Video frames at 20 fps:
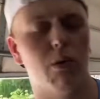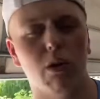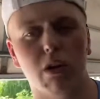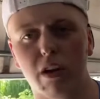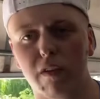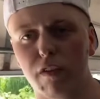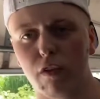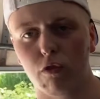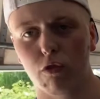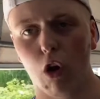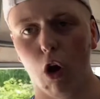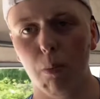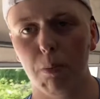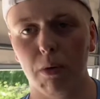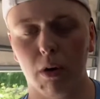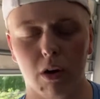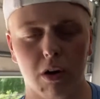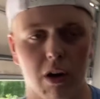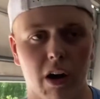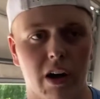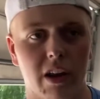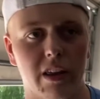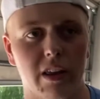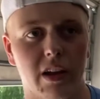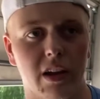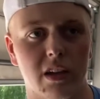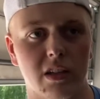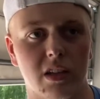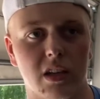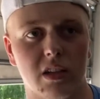give you rope burn or
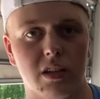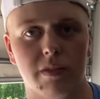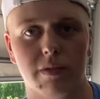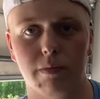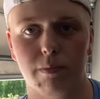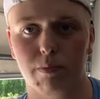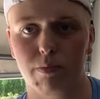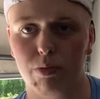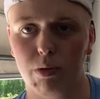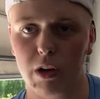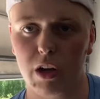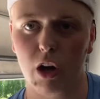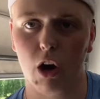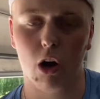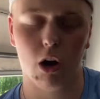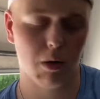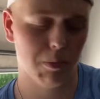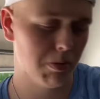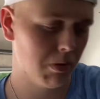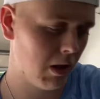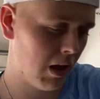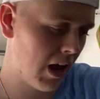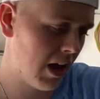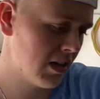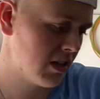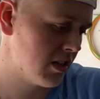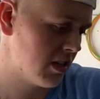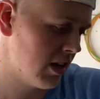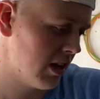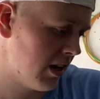anything because it's pretty hard
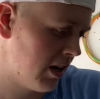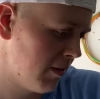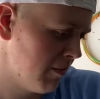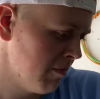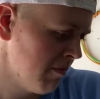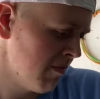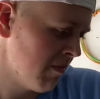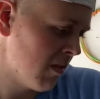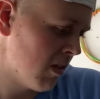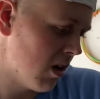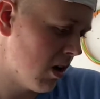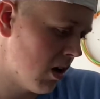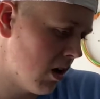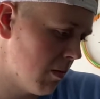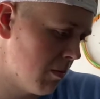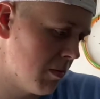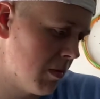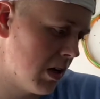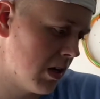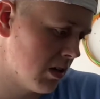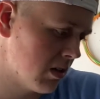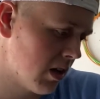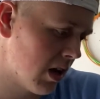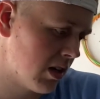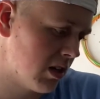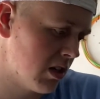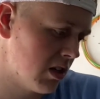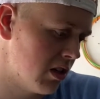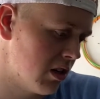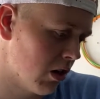plastic,
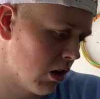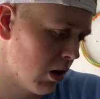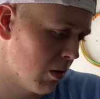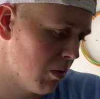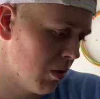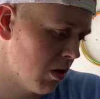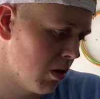nice and durable.